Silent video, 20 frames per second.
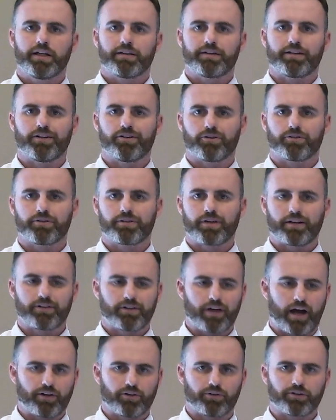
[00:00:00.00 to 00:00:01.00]
You know,
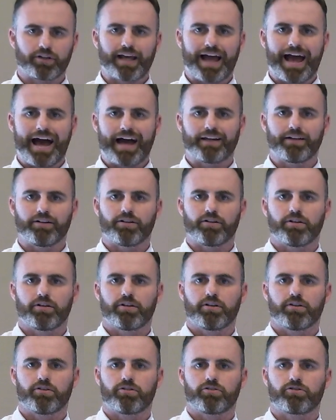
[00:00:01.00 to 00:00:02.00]
I don't think any
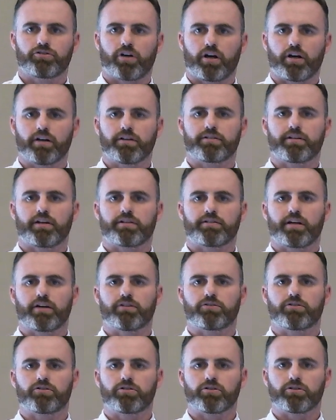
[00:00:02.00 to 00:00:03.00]
child sets
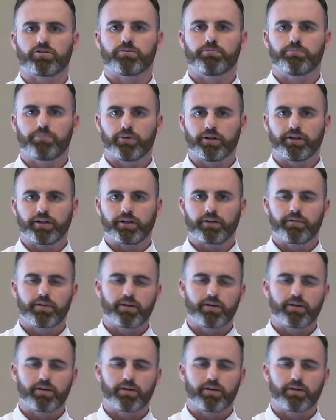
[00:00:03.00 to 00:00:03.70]
out to bully,